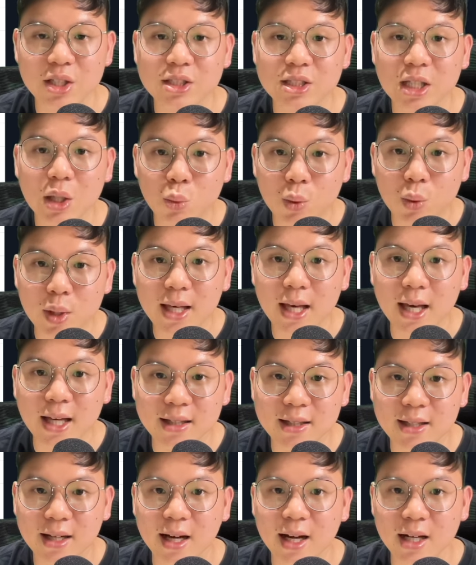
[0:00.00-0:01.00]
that we can
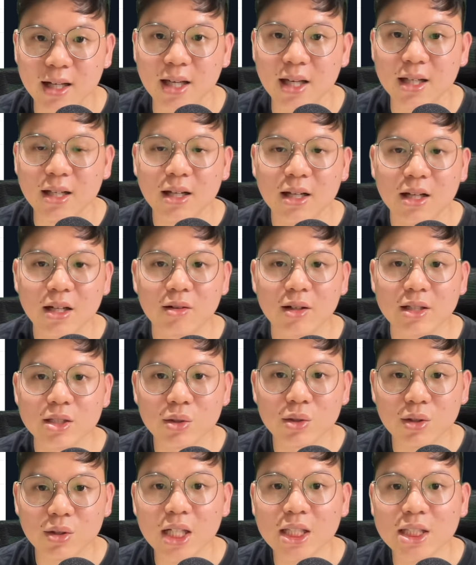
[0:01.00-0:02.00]
target, right? So
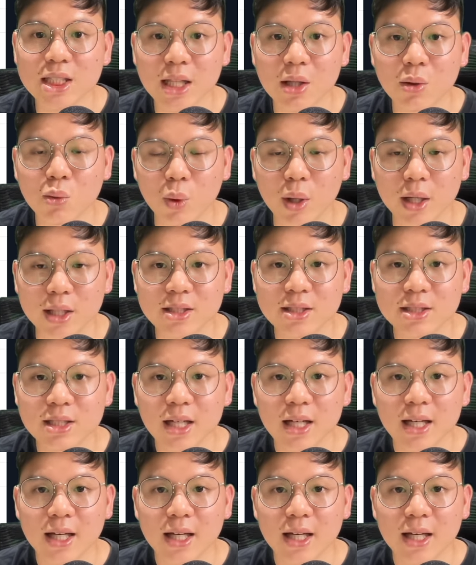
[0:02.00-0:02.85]
these are the ones.